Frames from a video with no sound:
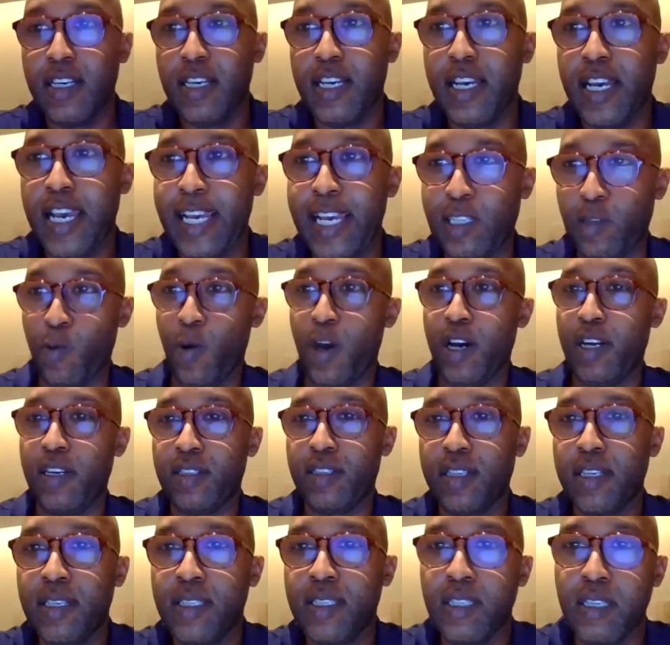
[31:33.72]

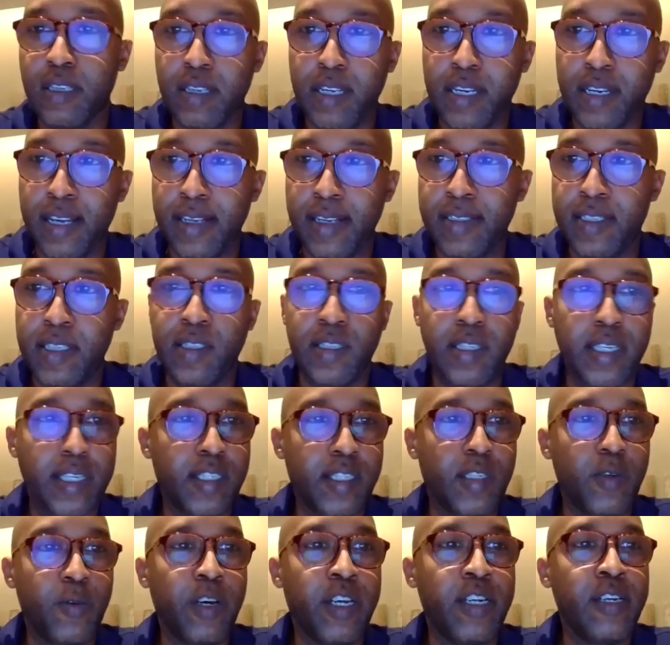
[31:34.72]
headquarters, in
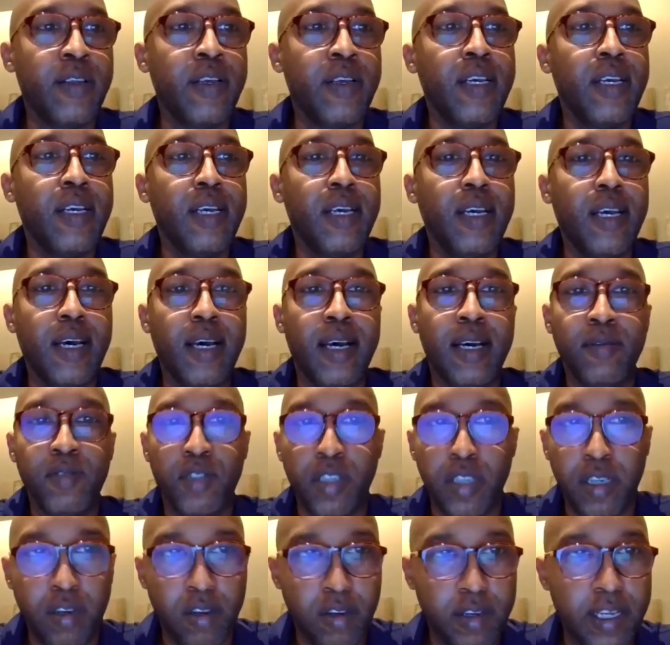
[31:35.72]
1961,
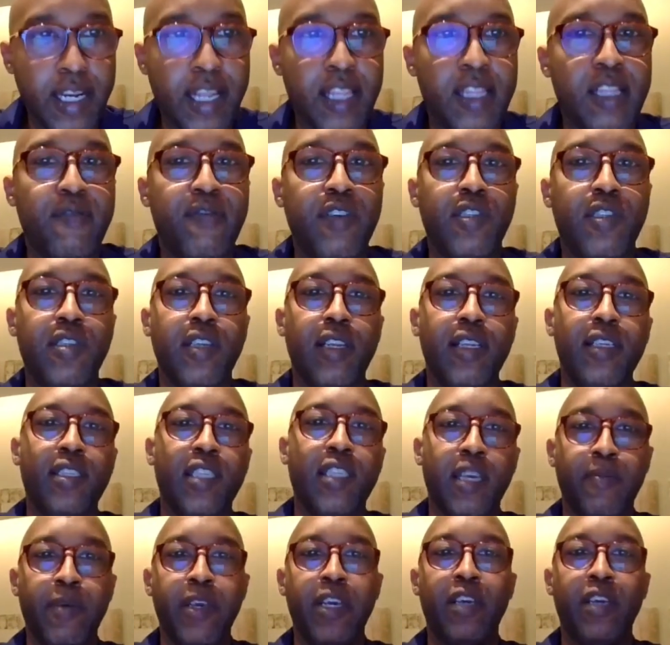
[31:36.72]
looking at the
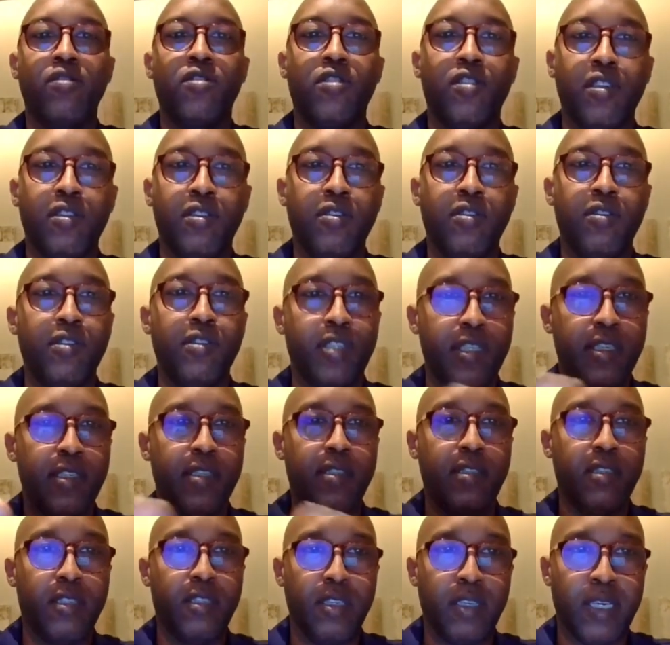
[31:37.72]
facility being introduced
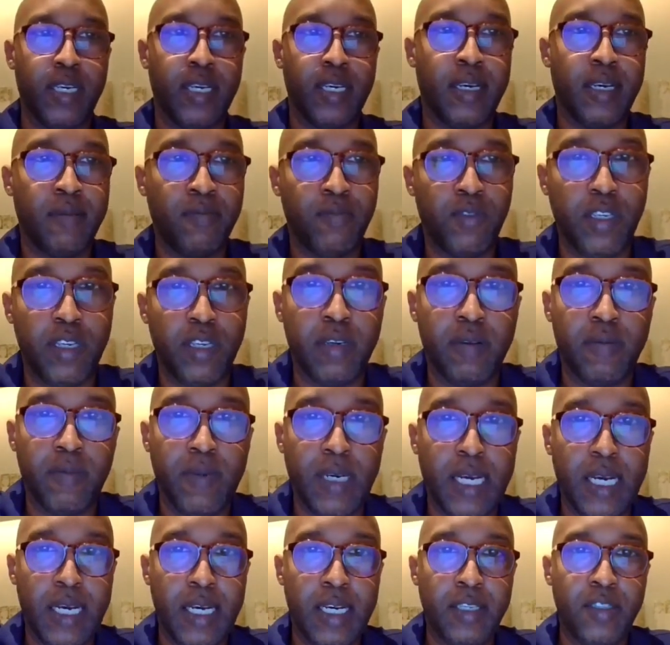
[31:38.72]

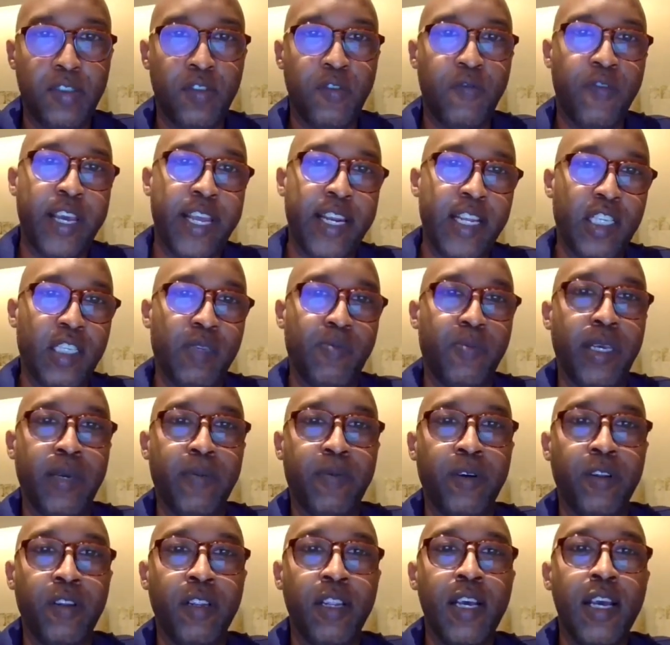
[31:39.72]
to various
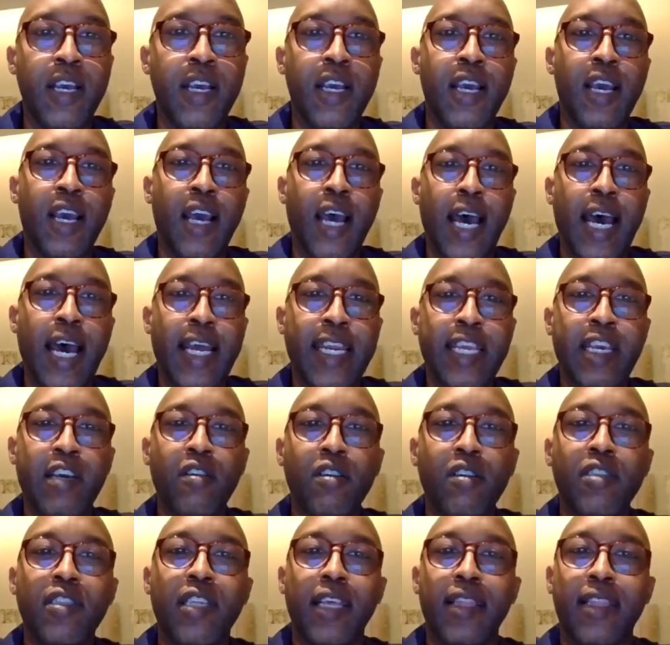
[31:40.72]
people, and he
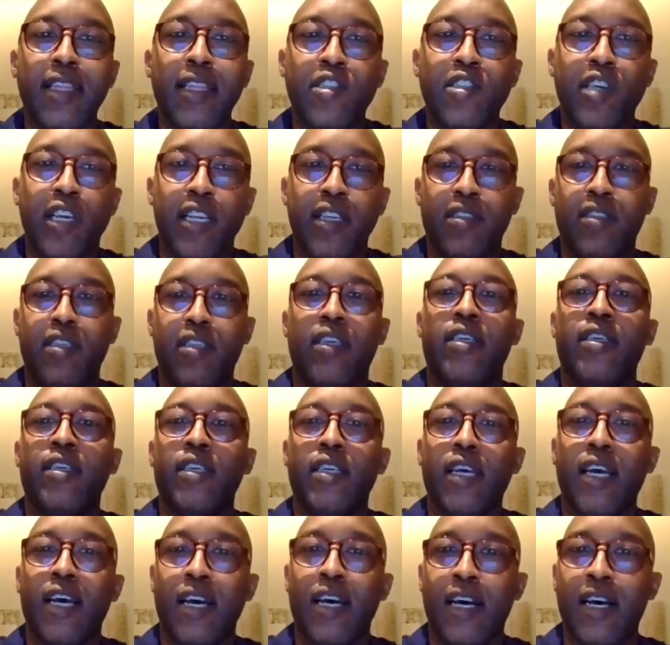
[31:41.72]
looked at the janitor,
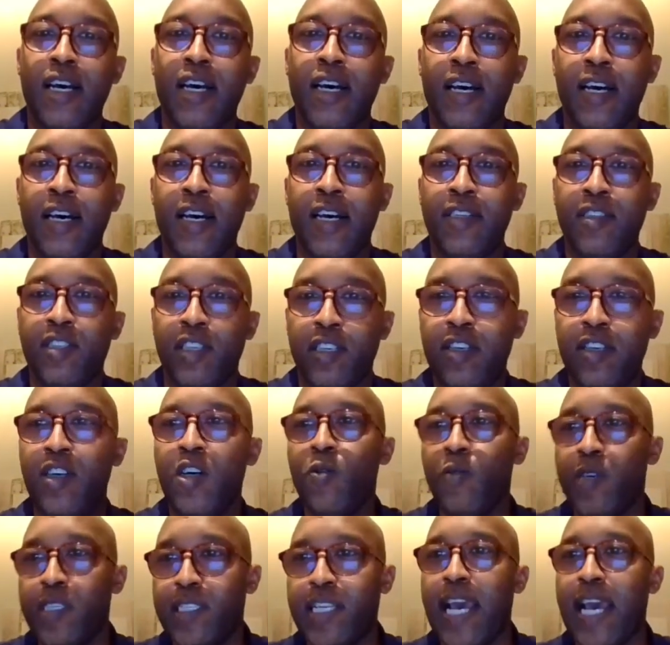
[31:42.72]
who
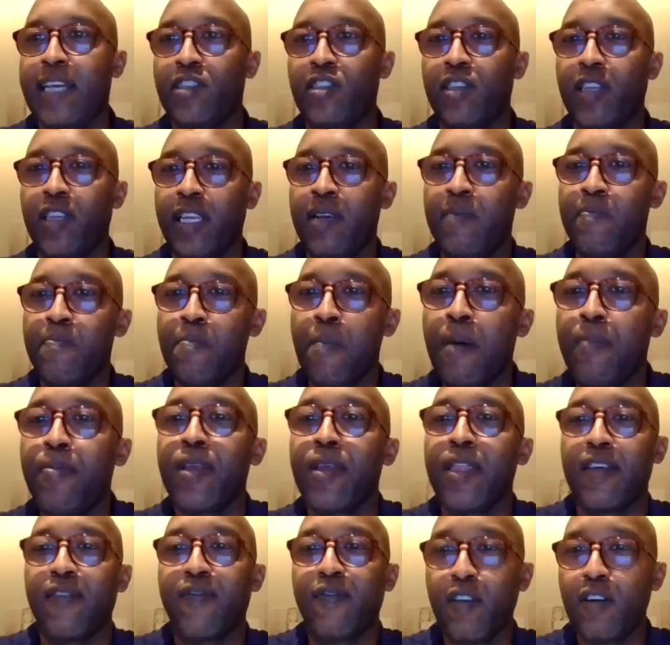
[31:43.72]
was actually mopping
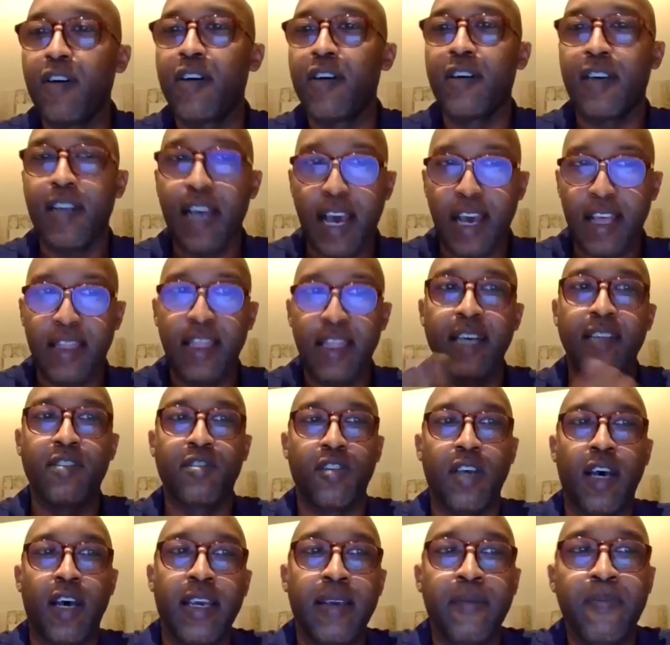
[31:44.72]
the floor at that
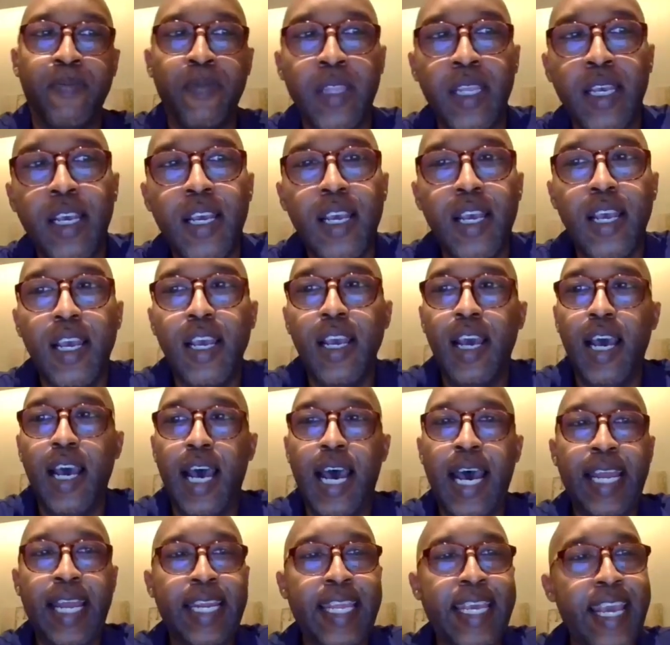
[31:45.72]
time,
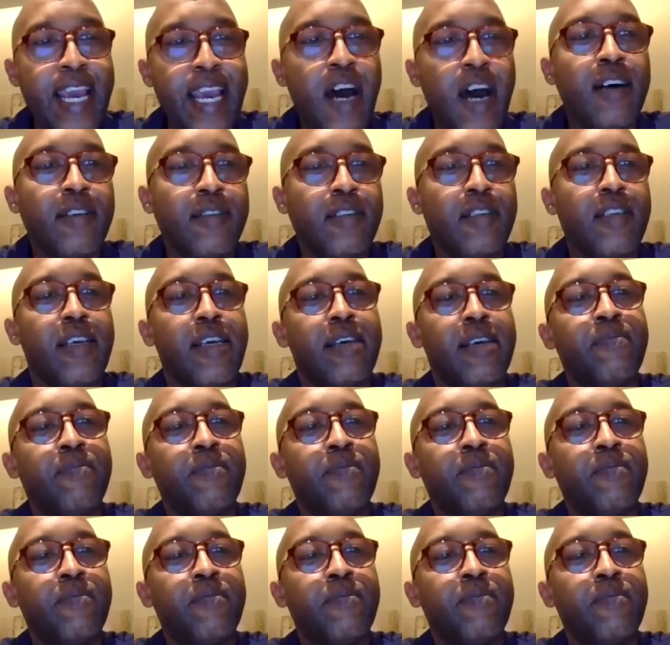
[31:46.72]
and he asked him,